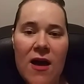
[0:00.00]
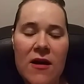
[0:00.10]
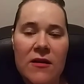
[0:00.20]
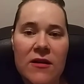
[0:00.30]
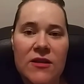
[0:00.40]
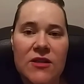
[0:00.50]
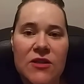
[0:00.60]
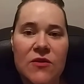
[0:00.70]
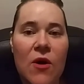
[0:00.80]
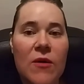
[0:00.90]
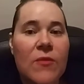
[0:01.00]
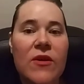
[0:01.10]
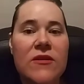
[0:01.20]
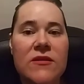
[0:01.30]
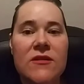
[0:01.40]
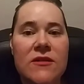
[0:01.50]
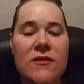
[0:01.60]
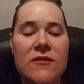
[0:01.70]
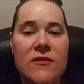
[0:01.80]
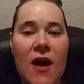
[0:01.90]
Because you are brothers and
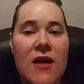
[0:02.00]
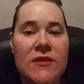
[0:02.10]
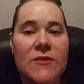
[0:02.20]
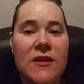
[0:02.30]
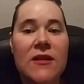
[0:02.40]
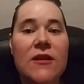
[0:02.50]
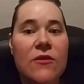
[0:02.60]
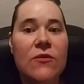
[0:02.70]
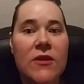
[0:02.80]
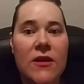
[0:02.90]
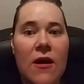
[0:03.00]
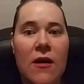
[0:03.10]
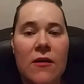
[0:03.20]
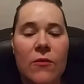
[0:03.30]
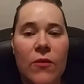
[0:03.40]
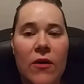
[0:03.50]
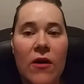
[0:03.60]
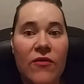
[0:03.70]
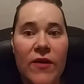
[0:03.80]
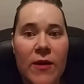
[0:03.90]
sisters. Cosmically, you really are. We're
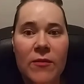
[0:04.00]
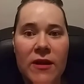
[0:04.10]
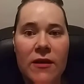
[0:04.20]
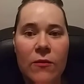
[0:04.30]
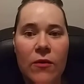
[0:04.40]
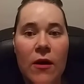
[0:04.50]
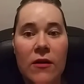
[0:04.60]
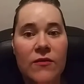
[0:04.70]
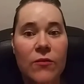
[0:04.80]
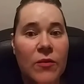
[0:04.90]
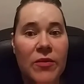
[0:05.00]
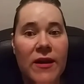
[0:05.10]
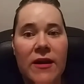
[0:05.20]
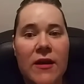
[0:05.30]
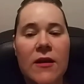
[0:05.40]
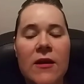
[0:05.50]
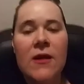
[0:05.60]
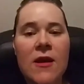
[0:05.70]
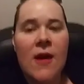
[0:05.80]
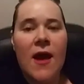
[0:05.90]
all family. We all live on one planet.
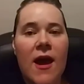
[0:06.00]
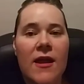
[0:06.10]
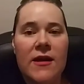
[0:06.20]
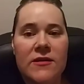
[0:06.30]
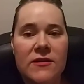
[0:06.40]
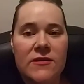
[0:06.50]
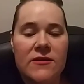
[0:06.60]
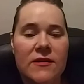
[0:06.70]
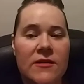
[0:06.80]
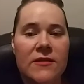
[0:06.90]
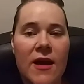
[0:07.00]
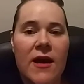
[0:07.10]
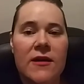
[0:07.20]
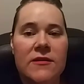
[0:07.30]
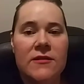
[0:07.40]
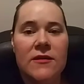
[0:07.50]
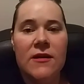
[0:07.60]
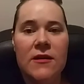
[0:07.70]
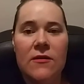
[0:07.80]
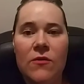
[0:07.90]
And I'm just sick and tired of
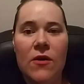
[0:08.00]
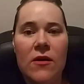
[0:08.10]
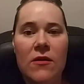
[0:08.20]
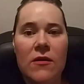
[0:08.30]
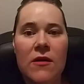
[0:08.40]
seeing you all